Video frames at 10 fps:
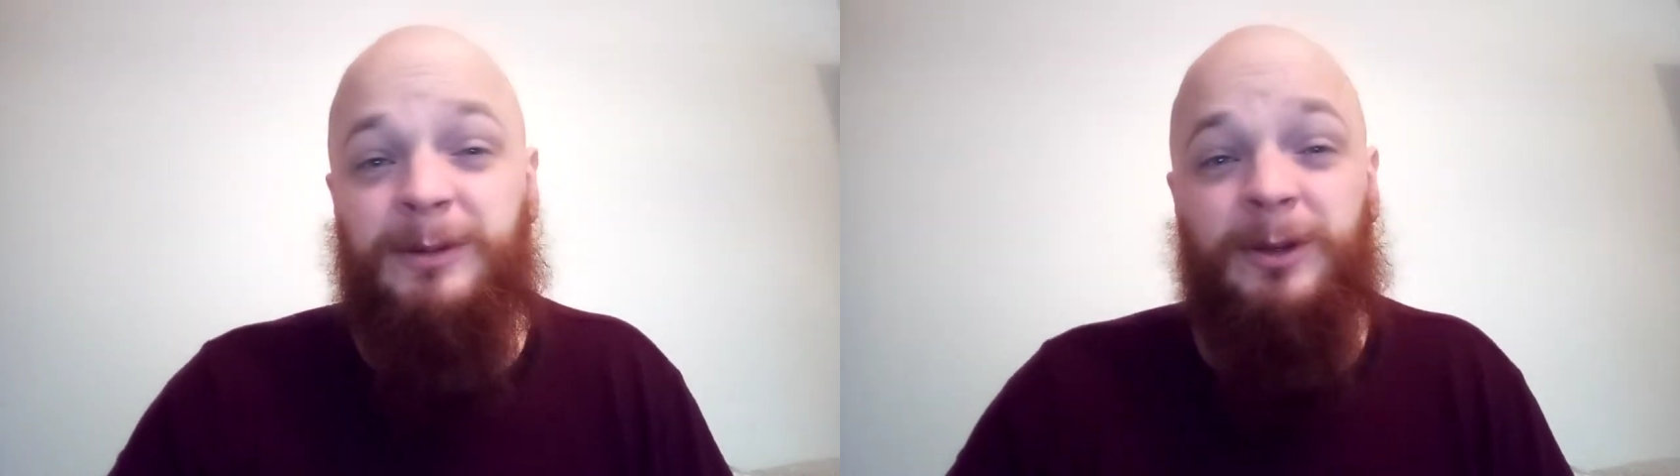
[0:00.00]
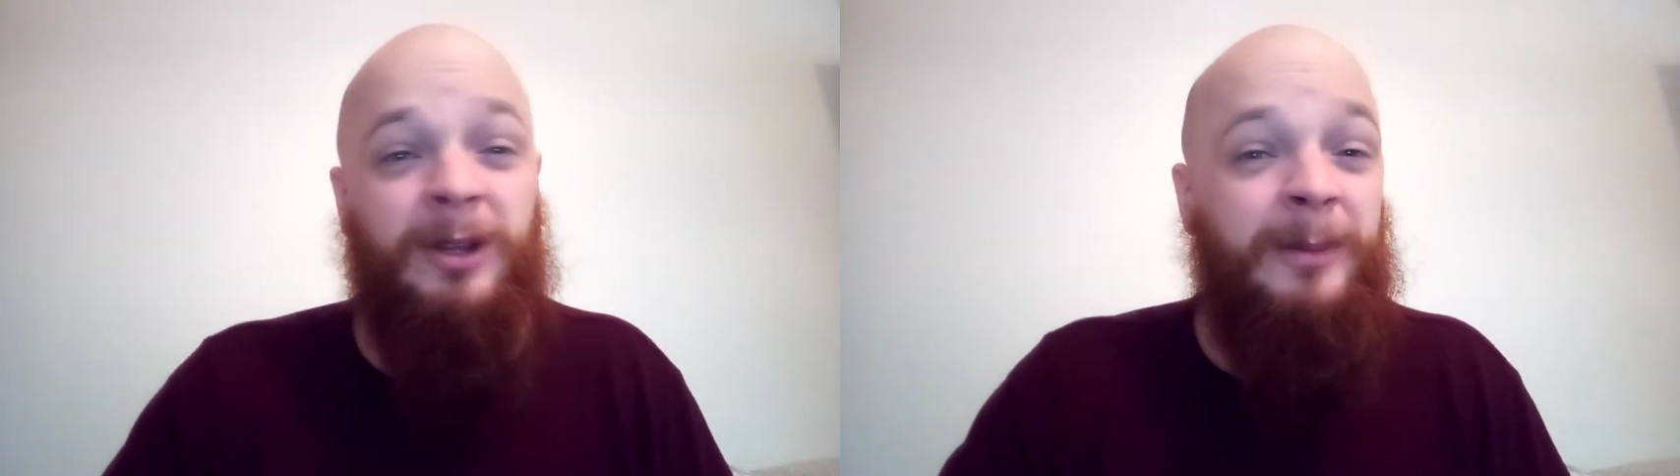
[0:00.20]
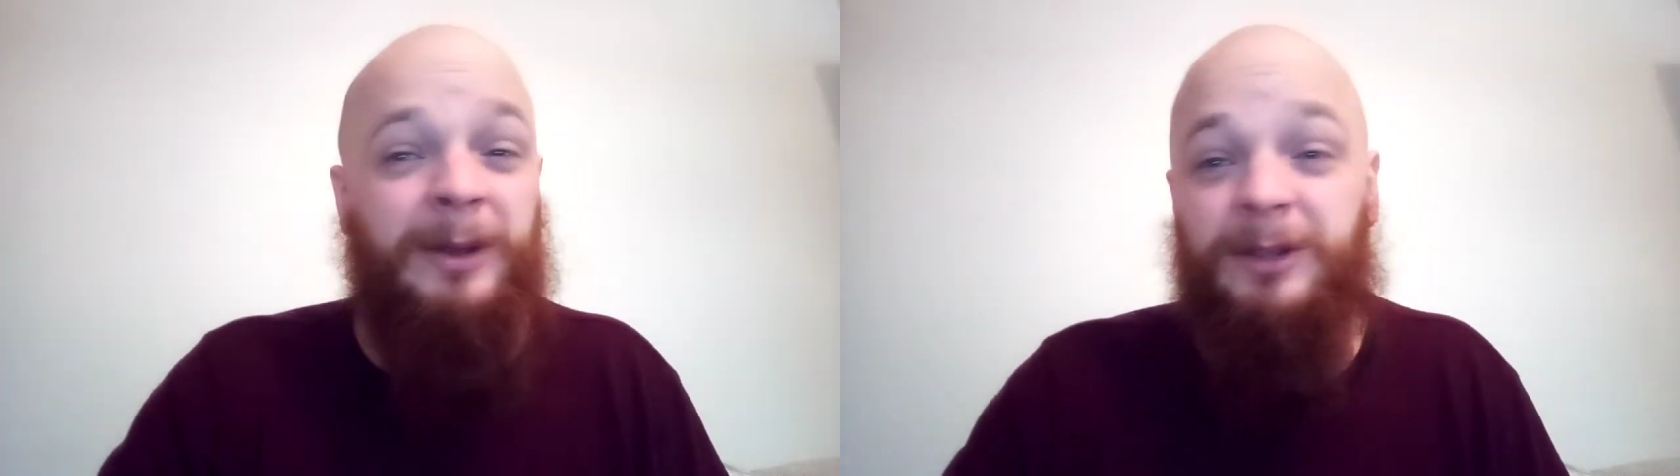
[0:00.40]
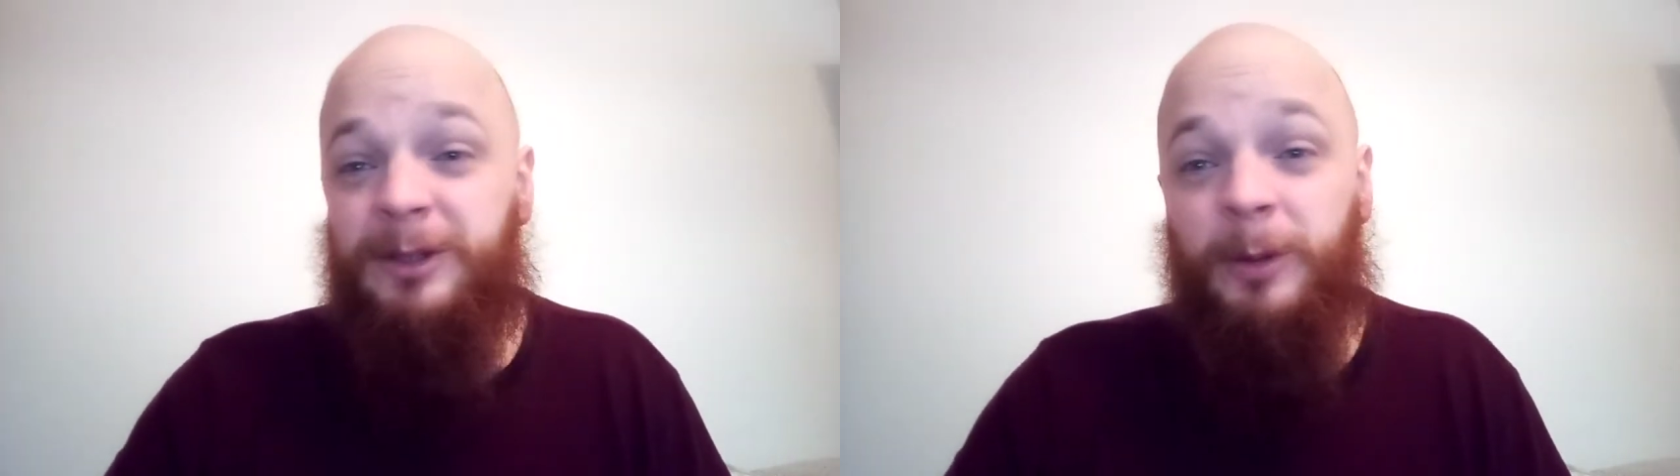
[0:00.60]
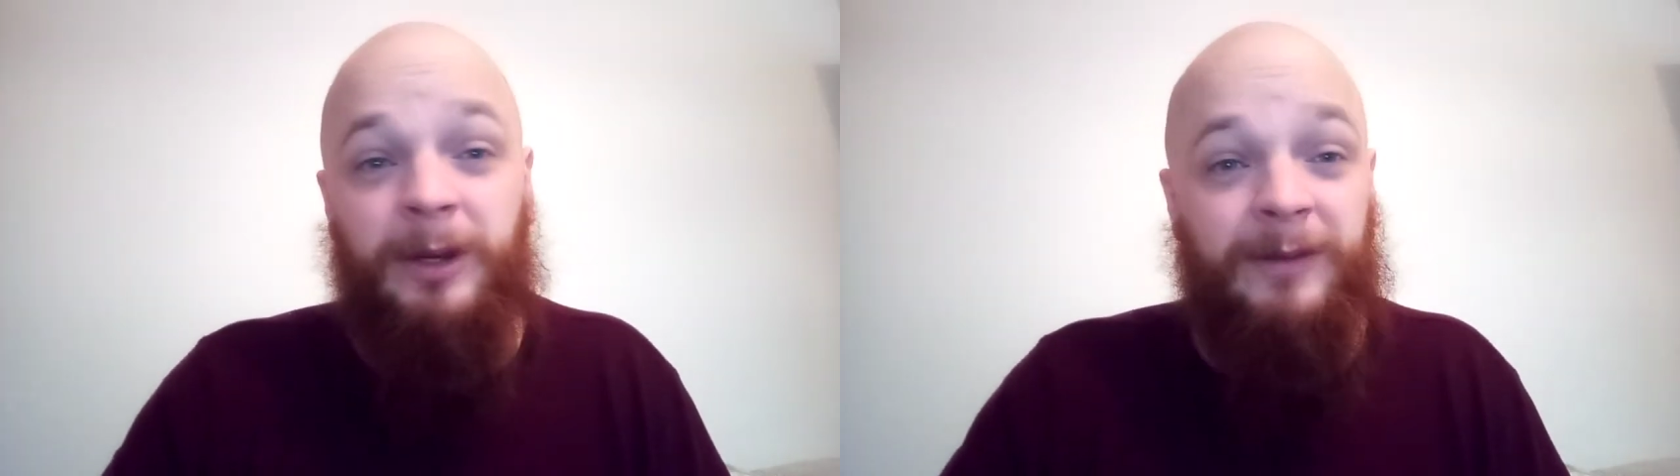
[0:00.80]
all about the
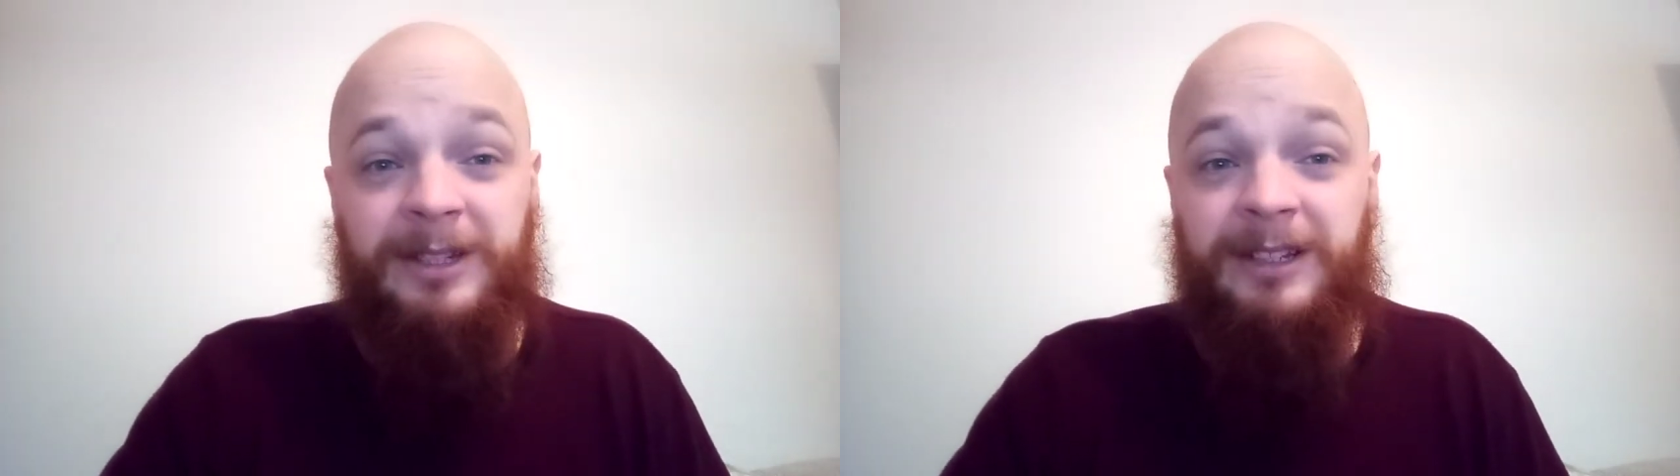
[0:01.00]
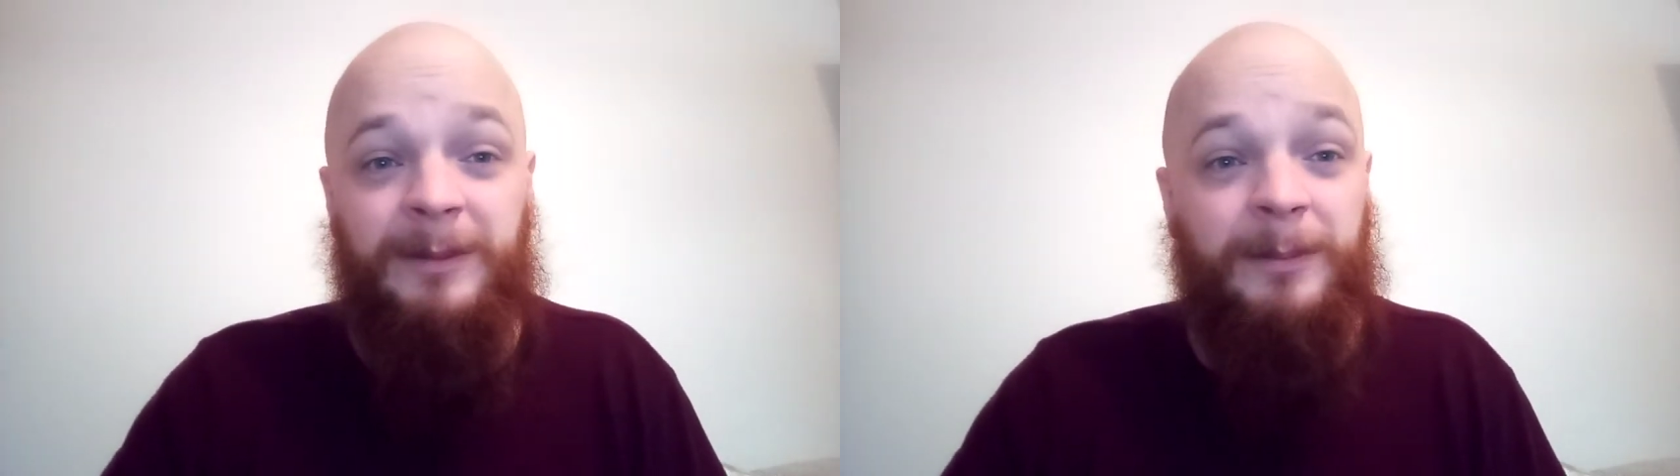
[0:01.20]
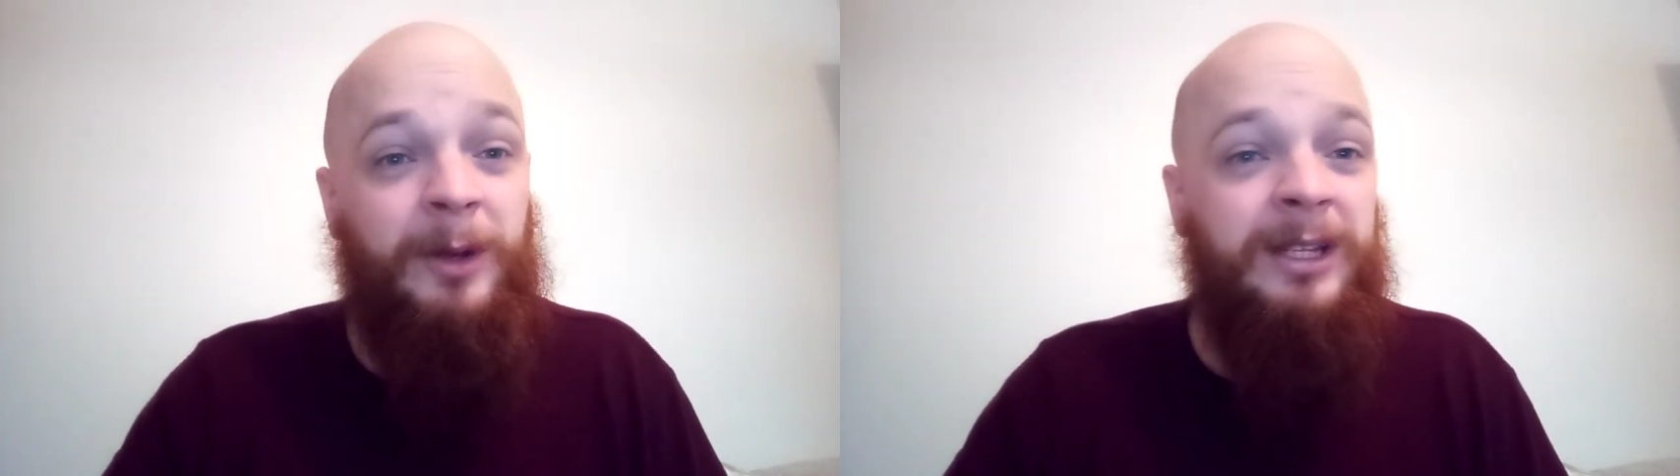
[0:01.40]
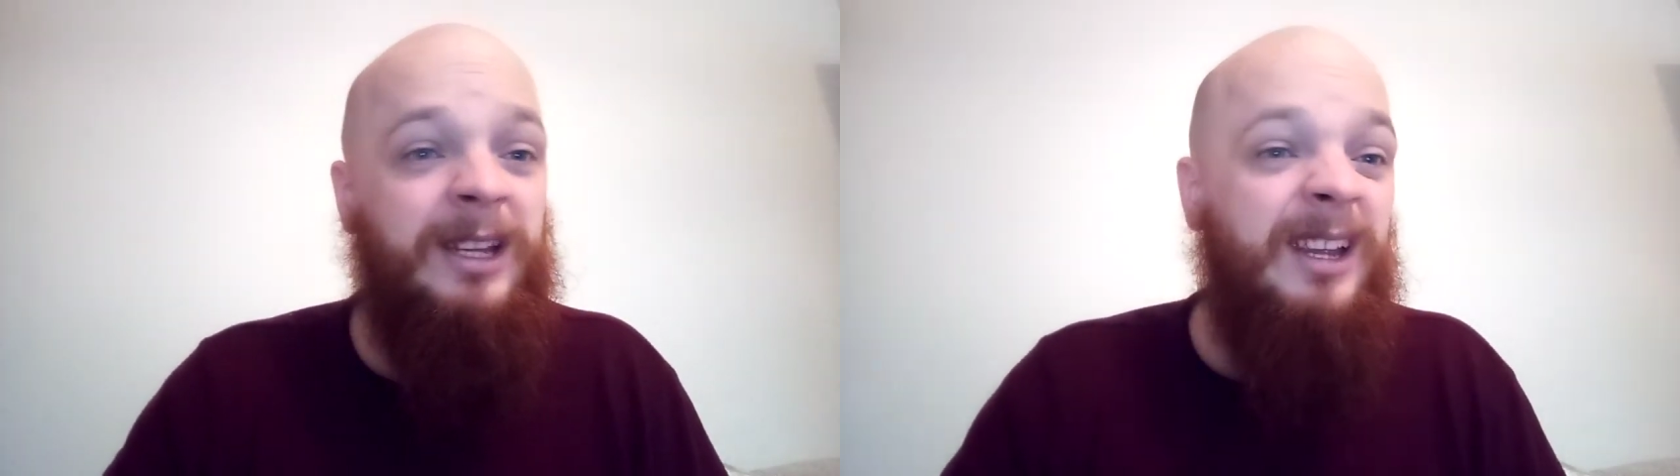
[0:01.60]
story for Turning Point.